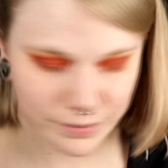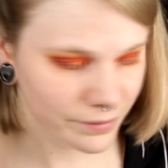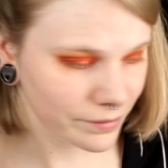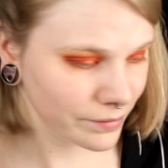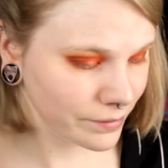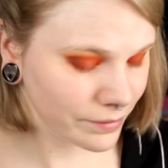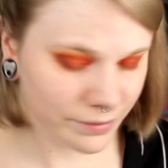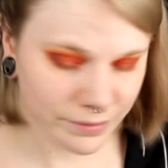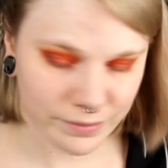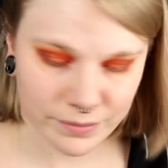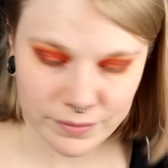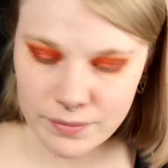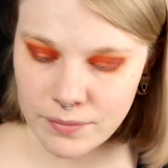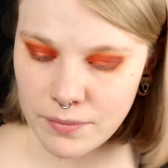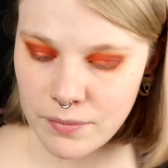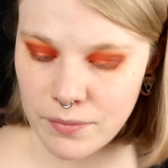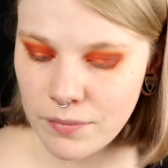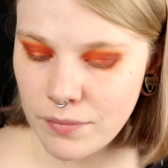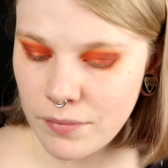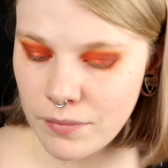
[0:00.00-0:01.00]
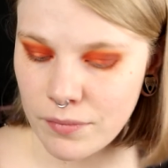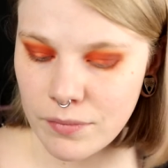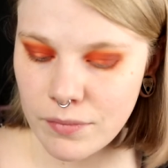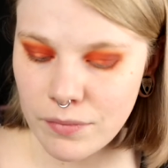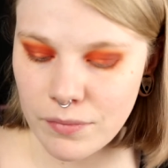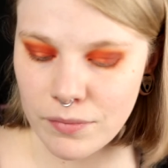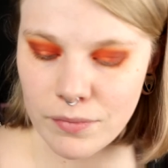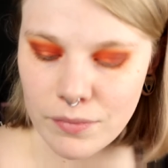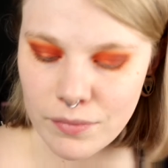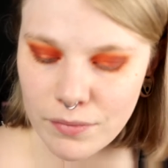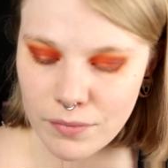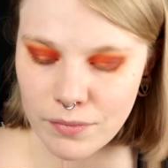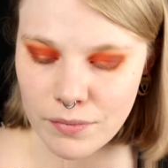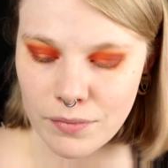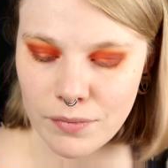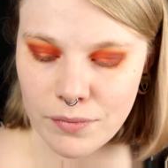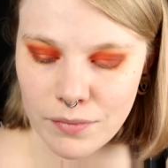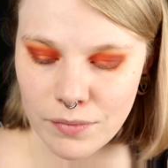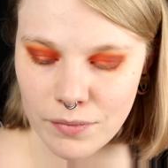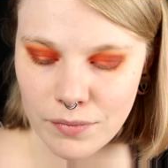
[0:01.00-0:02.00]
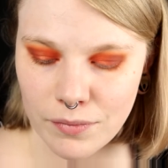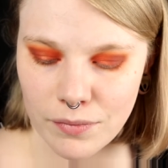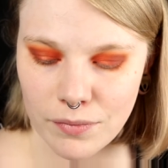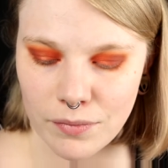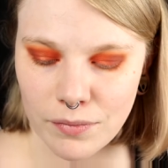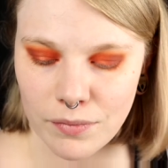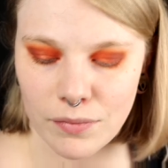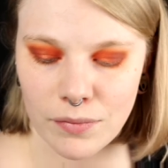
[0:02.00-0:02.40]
[no speech]